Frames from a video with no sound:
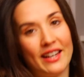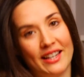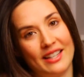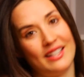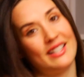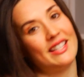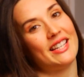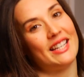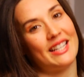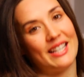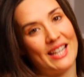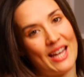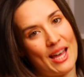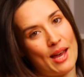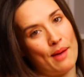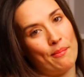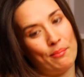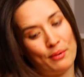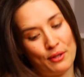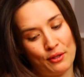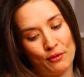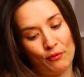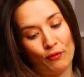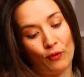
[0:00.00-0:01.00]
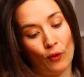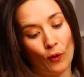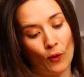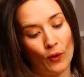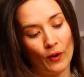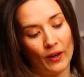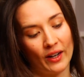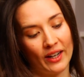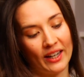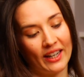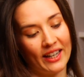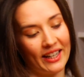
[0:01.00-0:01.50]
easy tips
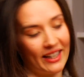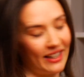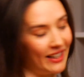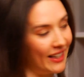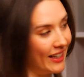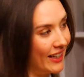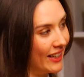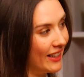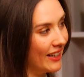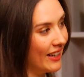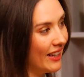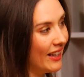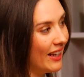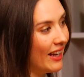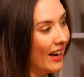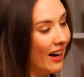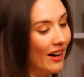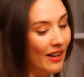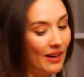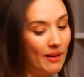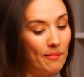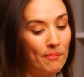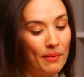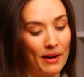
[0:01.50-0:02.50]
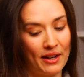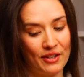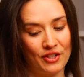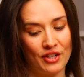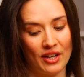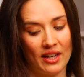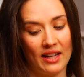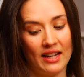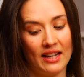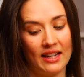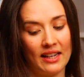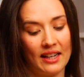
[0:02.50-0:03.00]
for eating on a
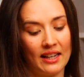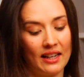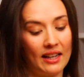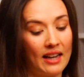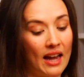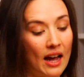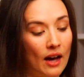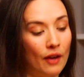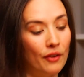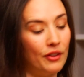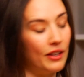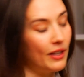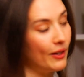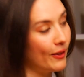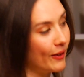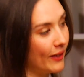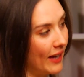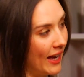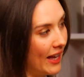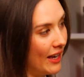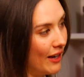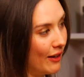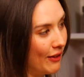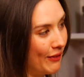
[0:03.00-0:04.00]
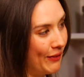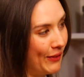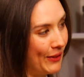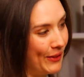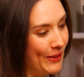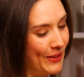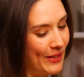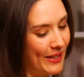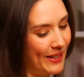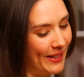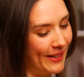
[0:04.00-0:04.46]
budget and eating healthy organic foods.